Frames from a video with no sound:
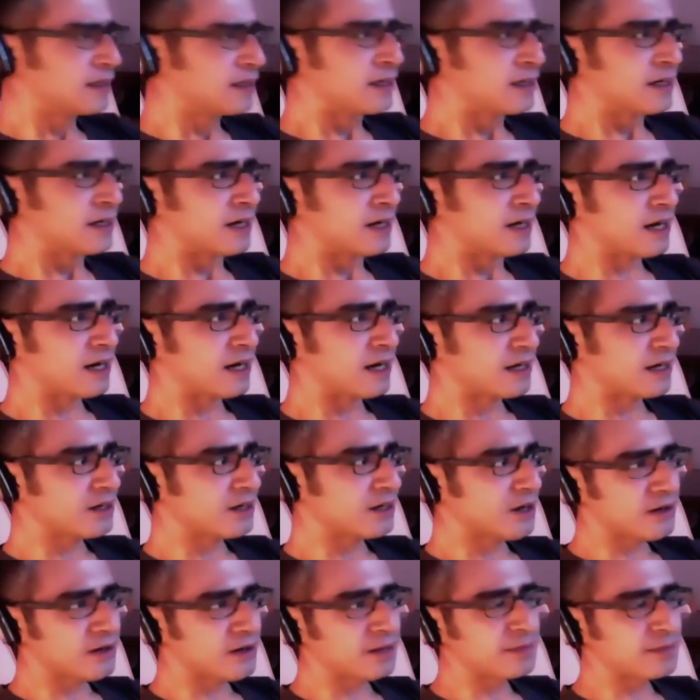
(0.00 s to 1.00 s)

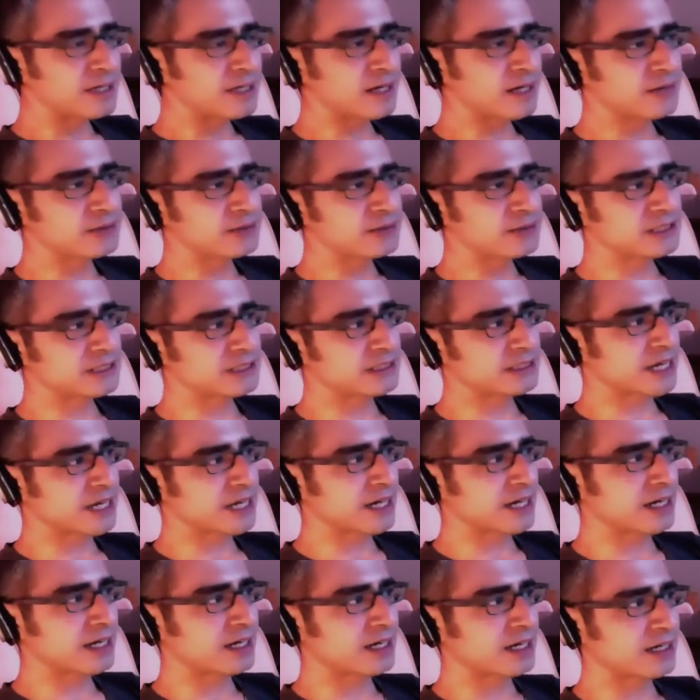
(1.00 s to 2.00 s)
No, I mean, I would just
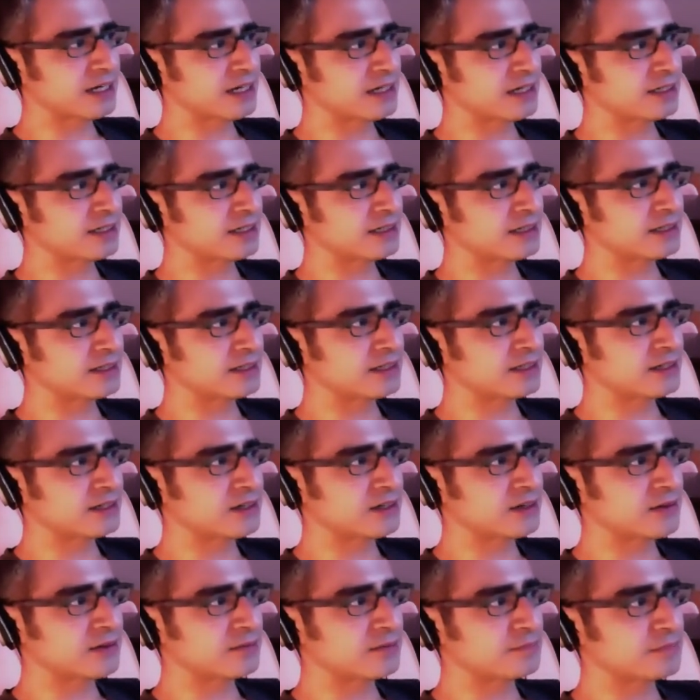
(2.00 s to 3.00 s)
say,
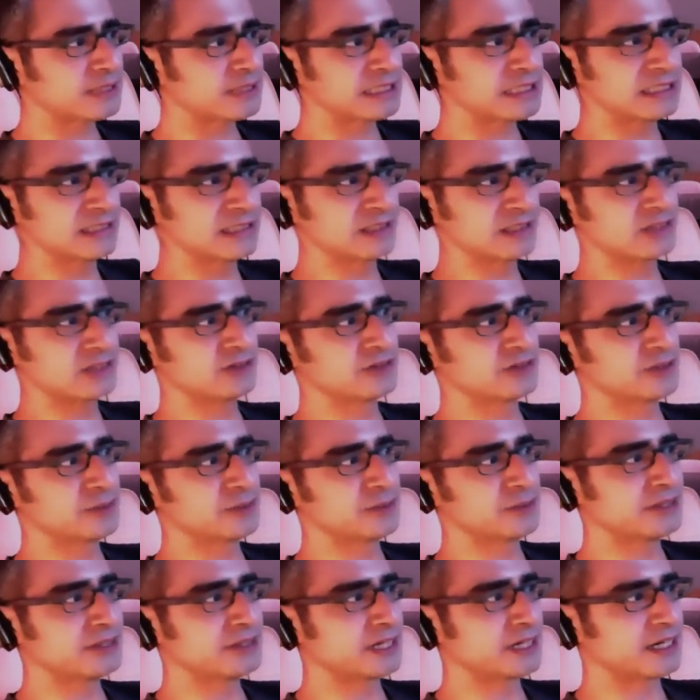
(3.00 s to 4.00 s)
please
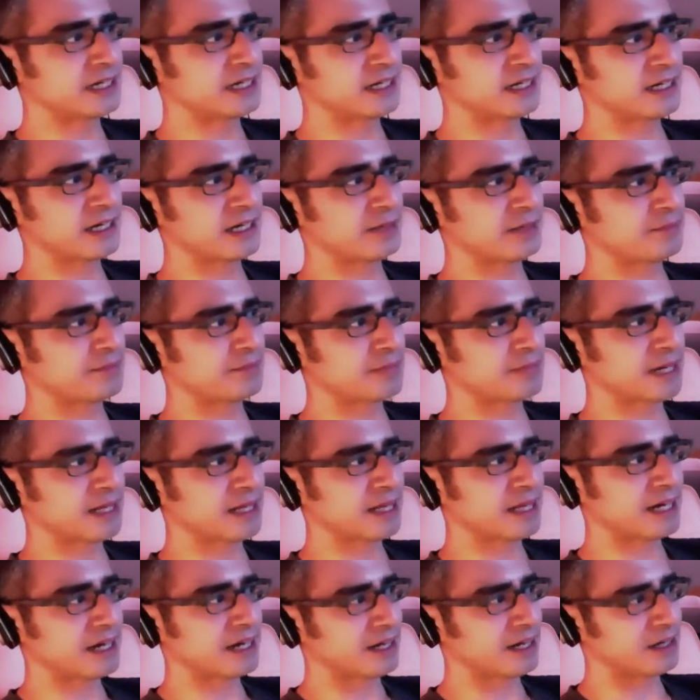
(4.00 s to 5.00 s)
contribute, and by
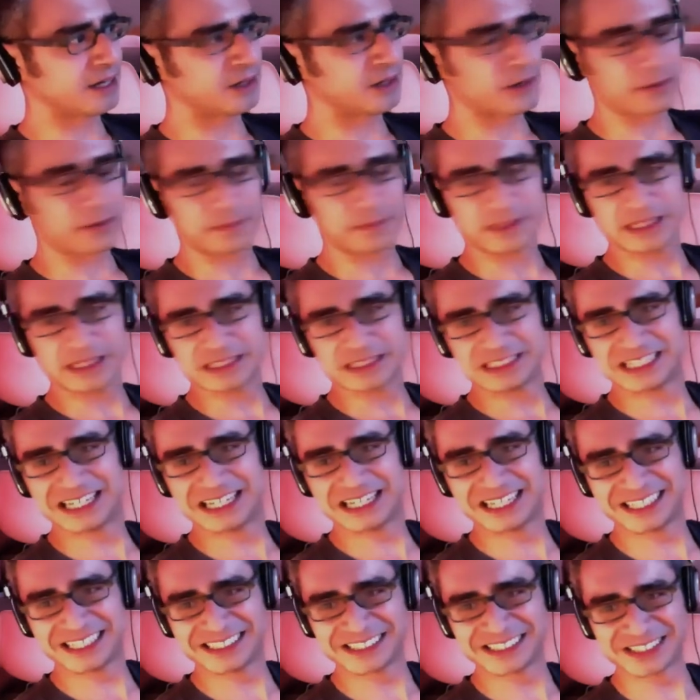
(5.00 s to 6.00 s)
that I don't mean
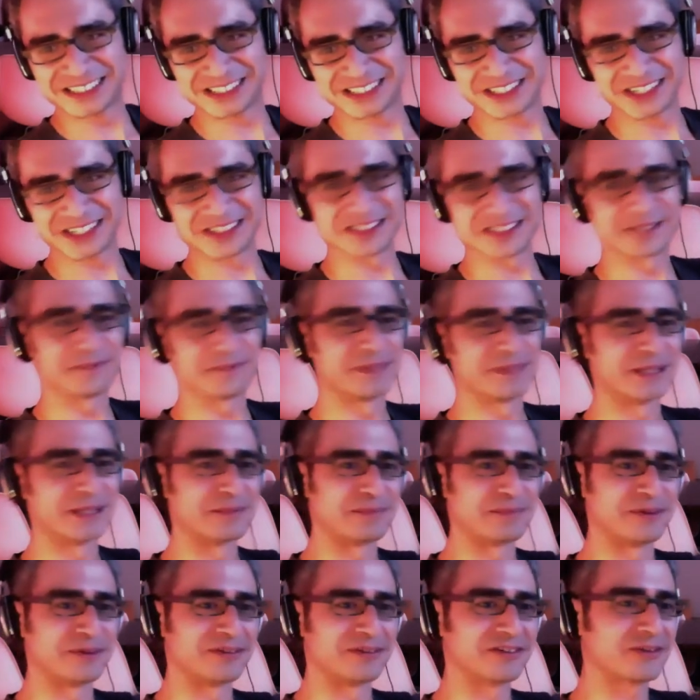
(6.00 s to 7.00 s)
just start
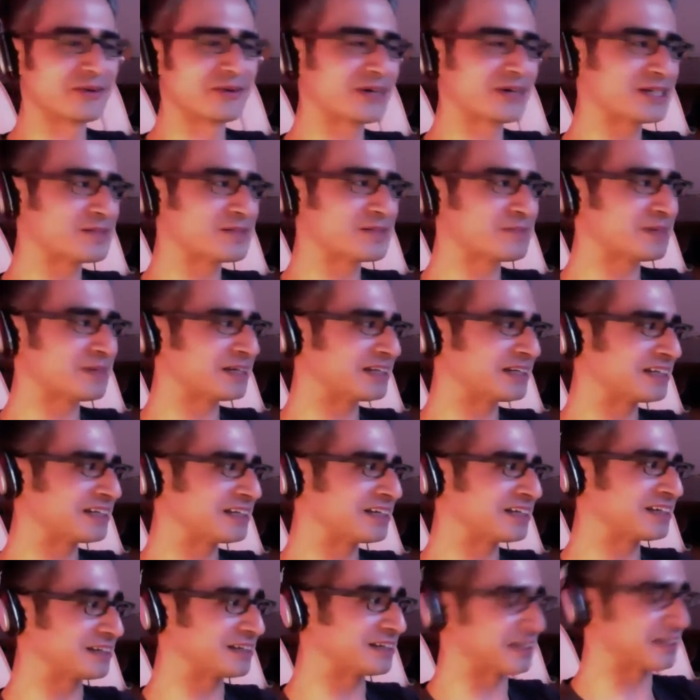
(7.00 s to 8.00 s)
submitting pull requests, but
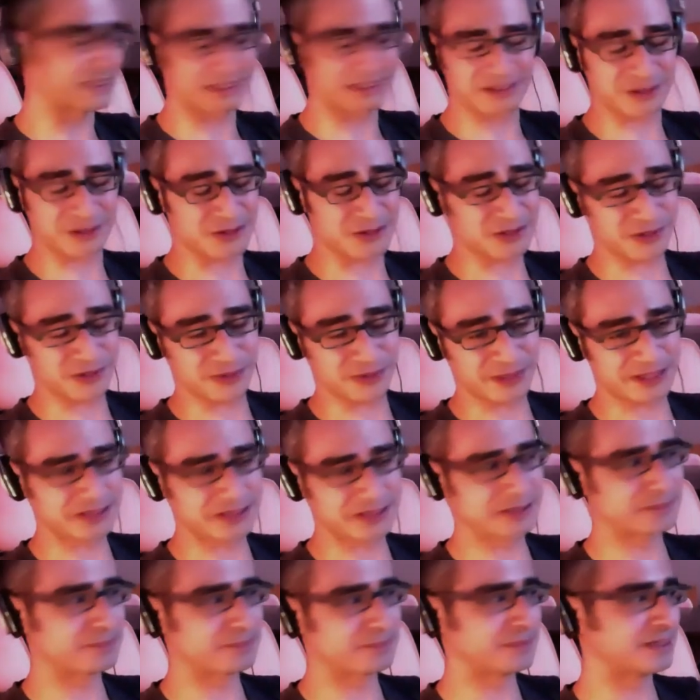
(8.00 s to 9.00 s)
those are
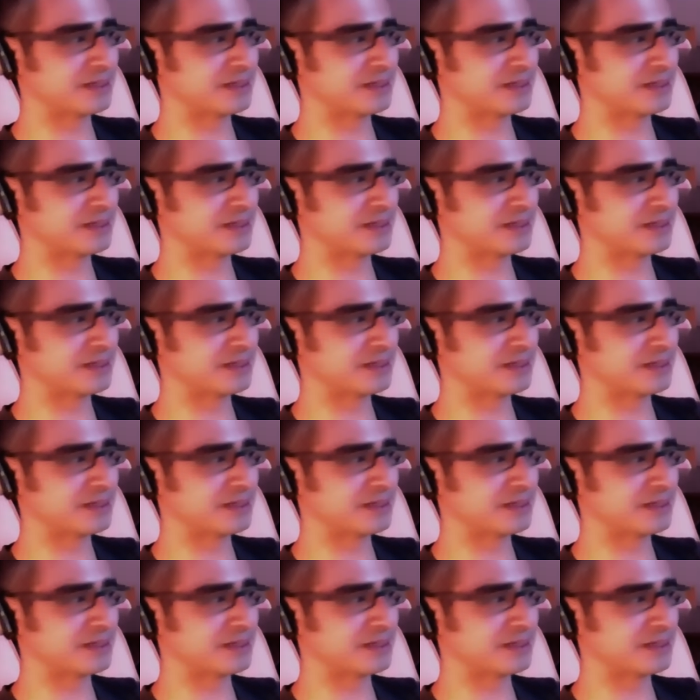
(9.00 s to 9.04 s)
welcome.